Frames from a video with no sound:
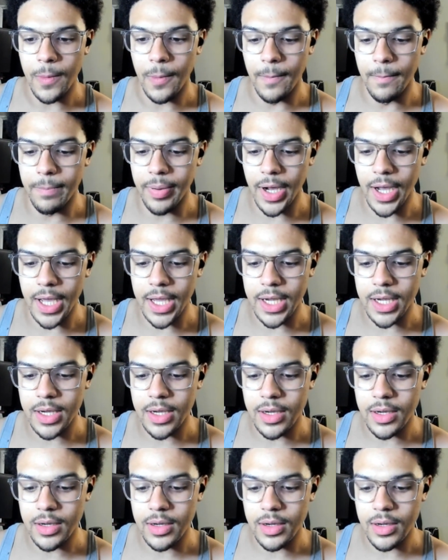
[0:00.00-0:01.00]
but
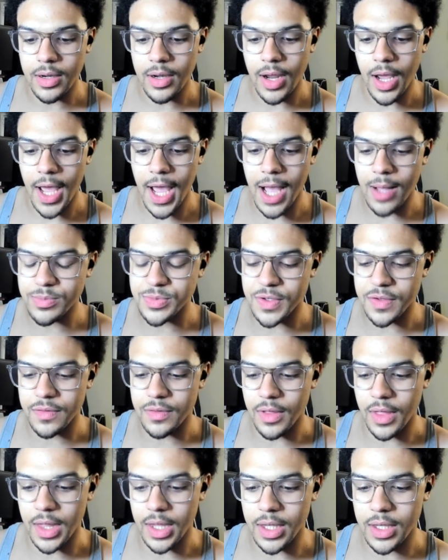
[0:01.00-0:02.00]
I'm
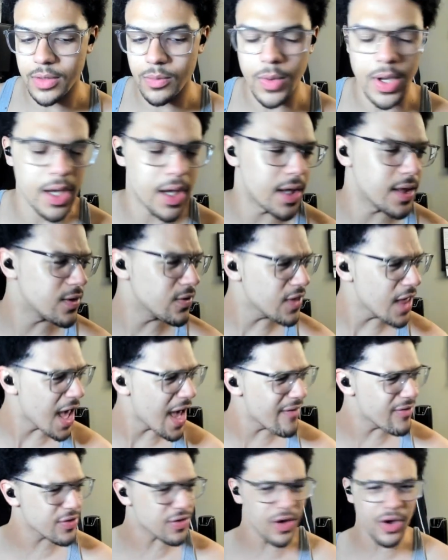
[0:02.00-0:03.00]
just like, wait, did they
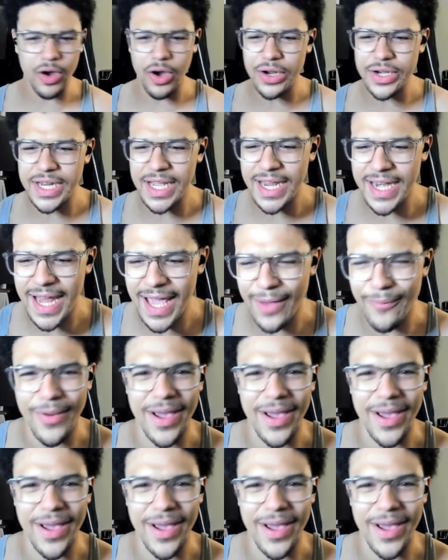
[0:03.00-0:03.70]
have a song called DNA?